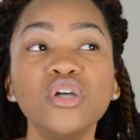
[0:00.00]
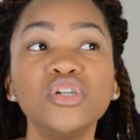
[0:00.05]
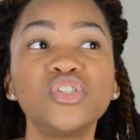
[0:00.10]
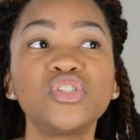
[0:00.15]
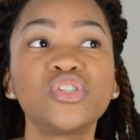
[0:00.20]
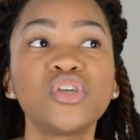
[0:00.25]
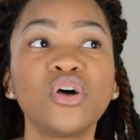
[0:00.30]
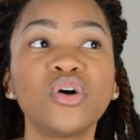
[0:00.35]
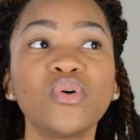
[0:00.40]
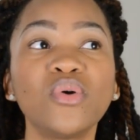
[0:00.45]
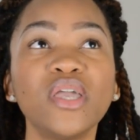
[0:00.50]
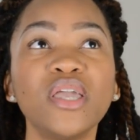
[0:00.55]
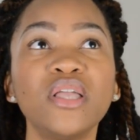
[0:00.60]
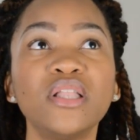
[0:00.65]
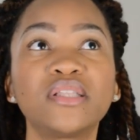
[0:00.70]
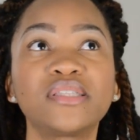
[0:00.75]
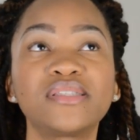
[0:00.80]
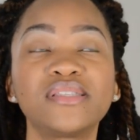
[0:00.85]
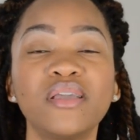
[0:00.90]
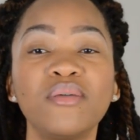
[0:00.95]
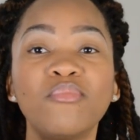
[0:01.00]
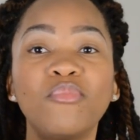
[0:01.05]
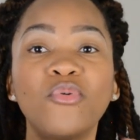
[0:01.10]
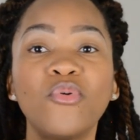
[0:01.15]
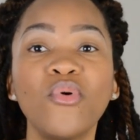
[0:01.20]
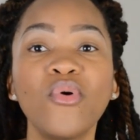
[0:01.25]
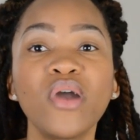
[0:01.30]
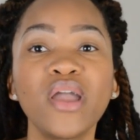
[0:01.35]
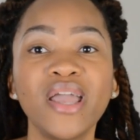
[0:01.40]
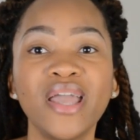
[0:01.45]
So, it's
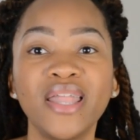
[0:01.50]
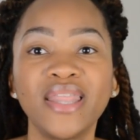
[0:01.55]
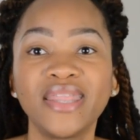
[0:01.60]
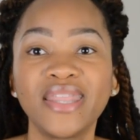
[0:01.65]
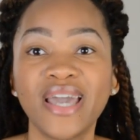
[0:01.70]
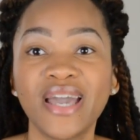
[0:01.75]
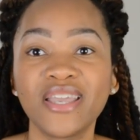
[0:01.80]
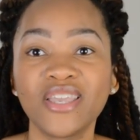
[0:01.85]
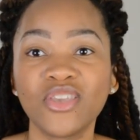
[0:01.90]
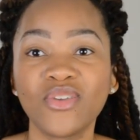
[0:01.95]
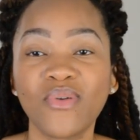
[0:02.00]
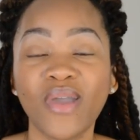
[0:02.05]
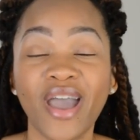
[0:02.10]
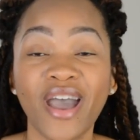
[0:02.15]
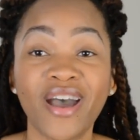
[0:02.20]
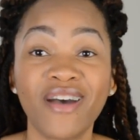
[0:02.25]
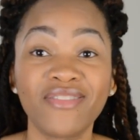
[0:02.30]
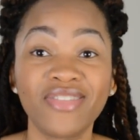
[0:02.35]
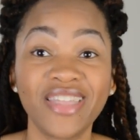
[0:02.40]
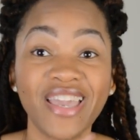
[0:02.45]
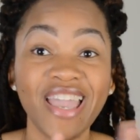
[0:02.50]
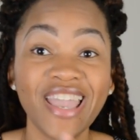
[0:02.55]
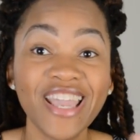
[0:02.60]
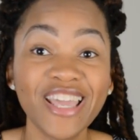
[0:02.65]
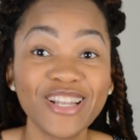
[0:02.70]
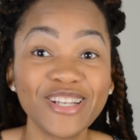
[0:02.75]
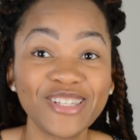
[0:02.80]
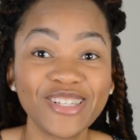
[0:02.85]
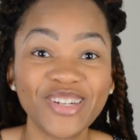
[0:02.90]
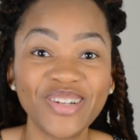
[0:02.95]
important that you have the
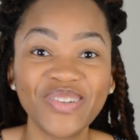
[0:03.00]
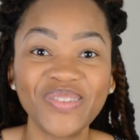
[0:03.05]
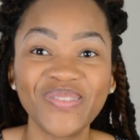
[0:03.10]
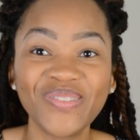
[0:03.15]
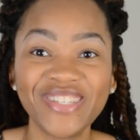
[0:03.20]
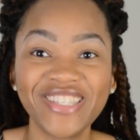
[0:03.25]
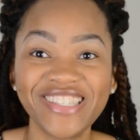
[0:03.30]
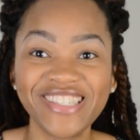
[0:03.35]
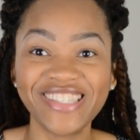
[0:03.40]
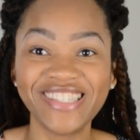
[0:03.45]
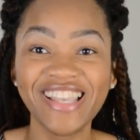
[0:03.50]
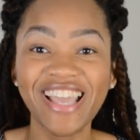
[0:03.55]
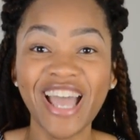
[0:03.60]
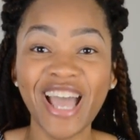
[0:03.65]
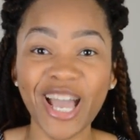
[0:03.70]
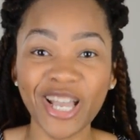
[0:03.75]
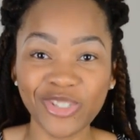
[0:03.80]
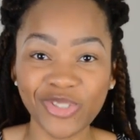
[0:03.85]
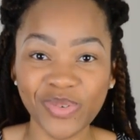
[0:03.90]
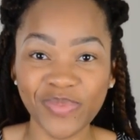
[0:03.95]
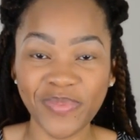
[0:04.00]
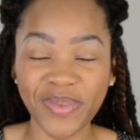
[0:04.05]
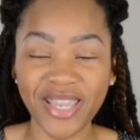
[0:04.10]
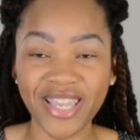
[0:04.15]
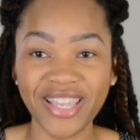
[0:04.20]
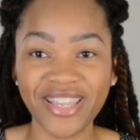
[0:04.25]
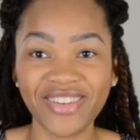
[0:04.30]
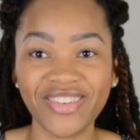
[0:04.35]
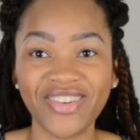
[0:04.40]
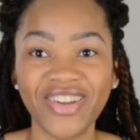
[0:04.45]
antidote, which is
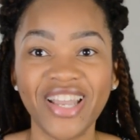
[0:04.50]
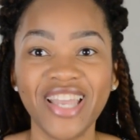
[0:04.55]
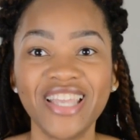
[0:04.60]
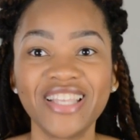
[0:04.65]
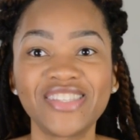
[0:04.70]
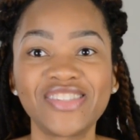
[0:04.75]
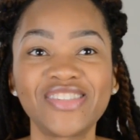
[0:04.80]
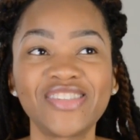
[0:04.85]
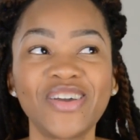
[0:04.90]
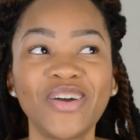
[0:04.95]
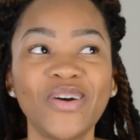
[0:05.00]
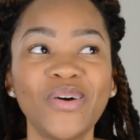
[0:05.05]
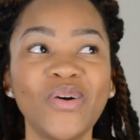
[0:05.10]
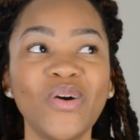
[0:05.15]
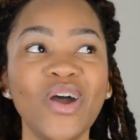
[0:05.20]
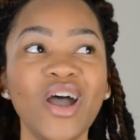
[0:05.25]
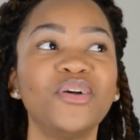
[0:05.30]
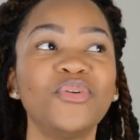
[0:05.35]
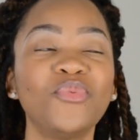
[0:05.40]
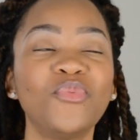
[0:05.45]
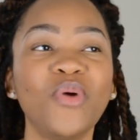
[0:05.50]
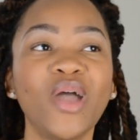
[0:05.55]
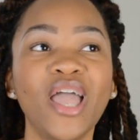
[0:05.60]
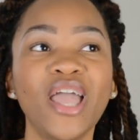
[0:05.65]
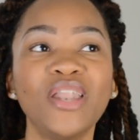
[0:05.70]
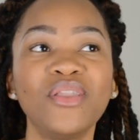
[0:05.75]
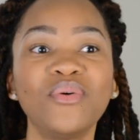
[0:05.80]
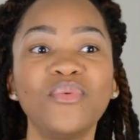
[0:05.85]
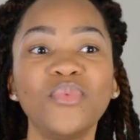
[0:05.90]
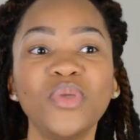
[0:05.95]
atropine, right? So,
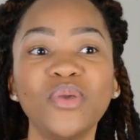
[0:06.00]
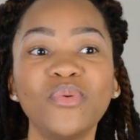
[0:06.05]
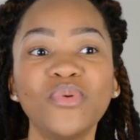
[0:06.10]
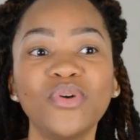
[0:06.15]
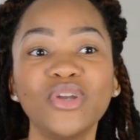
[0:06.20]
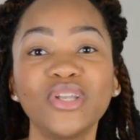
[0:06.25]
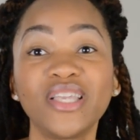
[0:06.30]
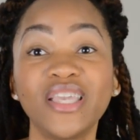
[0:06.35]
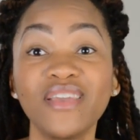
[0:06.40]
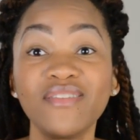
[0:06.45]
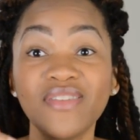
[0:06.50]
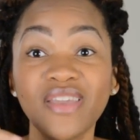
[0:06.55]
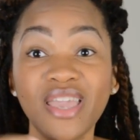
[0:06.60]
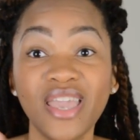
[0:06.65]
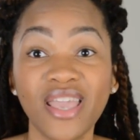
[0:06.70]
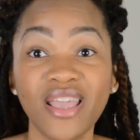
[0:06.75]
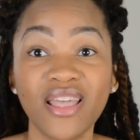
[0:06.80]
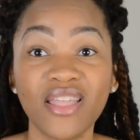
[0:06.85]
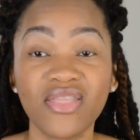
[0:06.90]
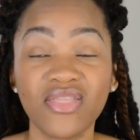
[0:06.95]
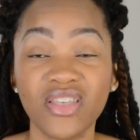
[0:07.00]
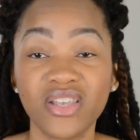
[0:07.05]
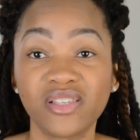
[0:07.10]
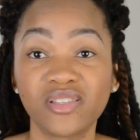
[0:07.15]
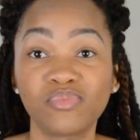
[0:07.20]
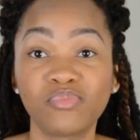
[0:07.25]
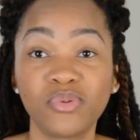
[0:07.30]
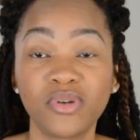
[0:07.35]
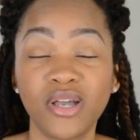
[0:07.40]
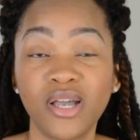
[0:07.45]
when we were giving
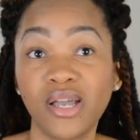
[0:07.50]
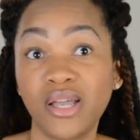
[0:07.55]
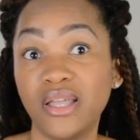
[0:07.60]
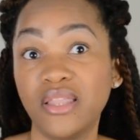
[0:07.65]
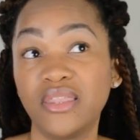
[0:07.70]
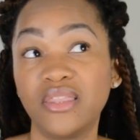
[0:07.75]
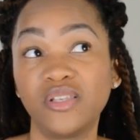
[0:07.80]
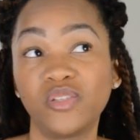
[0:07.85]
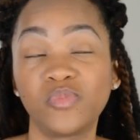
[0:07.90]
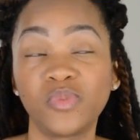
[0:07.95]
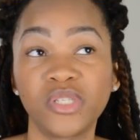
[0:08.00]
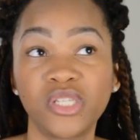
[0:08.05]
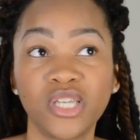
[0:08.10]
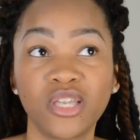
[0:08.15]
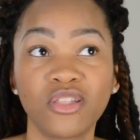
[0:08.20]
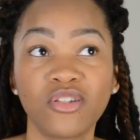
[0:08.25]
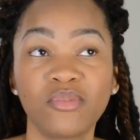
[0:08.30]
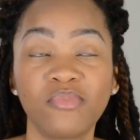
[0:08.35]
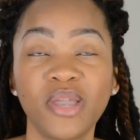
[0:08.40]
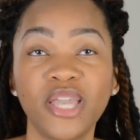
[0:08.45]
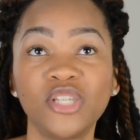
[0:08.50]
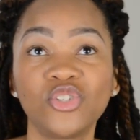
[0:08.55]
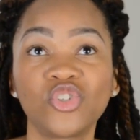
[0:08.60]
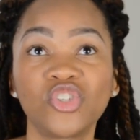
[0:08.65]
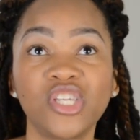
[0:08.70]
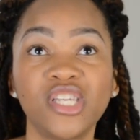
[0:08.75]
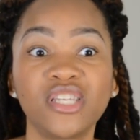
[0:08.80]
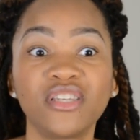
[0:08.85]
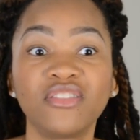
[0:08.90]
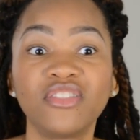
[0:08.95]
this, uh, this particular
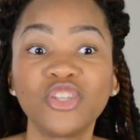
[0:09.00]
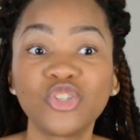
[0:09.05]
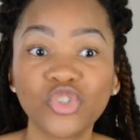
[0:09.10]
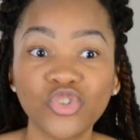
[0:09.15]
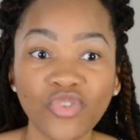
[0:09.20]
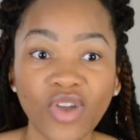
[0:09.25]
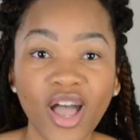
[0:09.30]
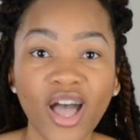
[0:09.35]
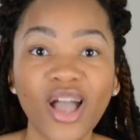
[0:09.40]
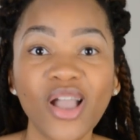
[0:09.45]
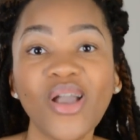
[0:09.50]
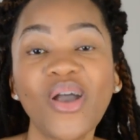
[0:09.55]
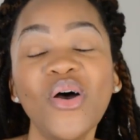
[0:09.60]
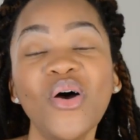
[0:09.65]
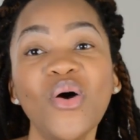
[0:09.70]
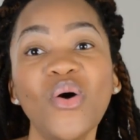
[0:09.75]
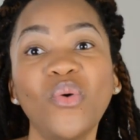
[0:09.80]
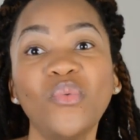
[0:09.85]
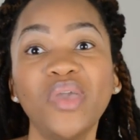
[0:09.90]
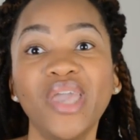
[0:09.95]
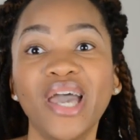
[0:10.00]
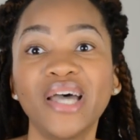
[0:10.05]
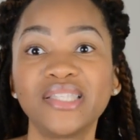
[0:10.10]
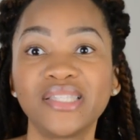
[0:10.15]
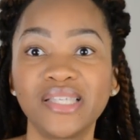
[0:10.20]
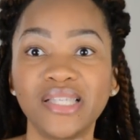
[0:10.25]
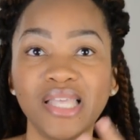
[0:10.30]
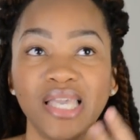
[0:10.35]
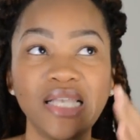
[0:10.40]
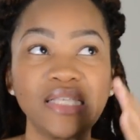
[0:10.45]
patient the drug, we
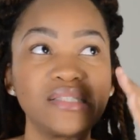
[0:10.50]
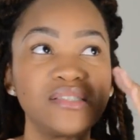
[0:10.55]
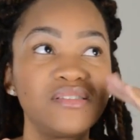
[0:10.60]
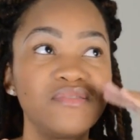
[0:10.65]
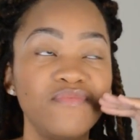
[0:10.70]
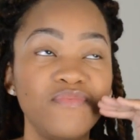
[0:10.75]
had to like